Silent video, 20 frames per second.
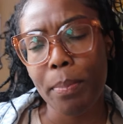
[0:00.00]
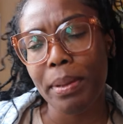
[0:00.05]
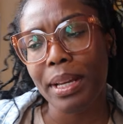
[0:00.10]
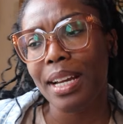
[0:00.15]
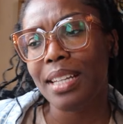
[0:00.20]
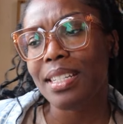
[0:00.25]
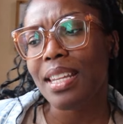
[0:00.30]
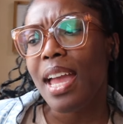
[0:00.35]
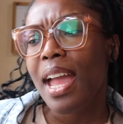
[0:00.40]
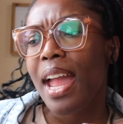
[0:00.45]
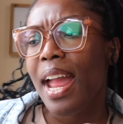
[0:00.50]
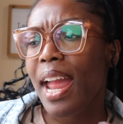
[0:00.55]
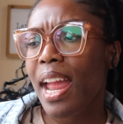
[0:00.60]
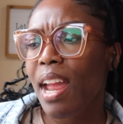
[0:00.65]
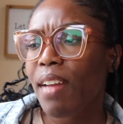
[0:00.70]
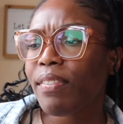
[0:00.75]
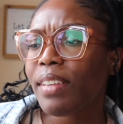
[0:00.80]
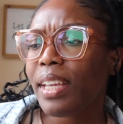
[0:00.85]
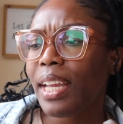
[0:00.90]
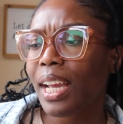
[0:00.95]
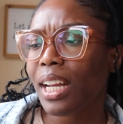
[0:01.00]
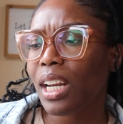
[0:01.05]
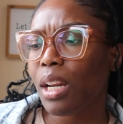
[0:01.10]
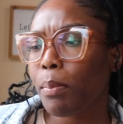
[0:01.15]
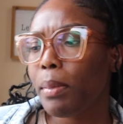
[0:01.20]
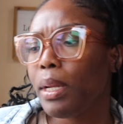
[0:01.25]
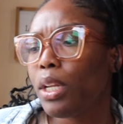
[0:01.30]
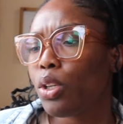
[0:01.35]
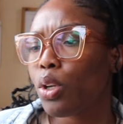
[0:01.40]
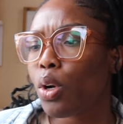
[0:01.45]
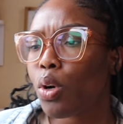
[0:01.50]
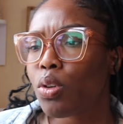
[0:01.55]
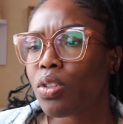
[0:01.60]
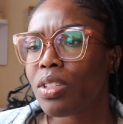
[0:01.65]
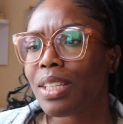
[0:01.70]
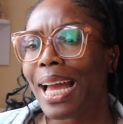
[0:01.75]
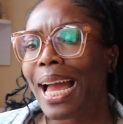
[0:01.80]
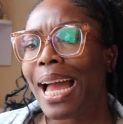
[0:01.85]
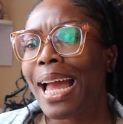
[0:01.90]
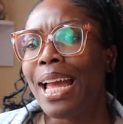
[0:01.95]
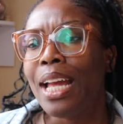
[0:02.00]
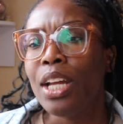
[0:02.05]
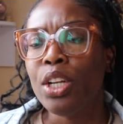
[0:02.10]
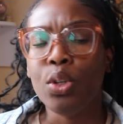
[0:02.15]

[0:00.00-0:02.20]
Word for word: Because if the enemy knows that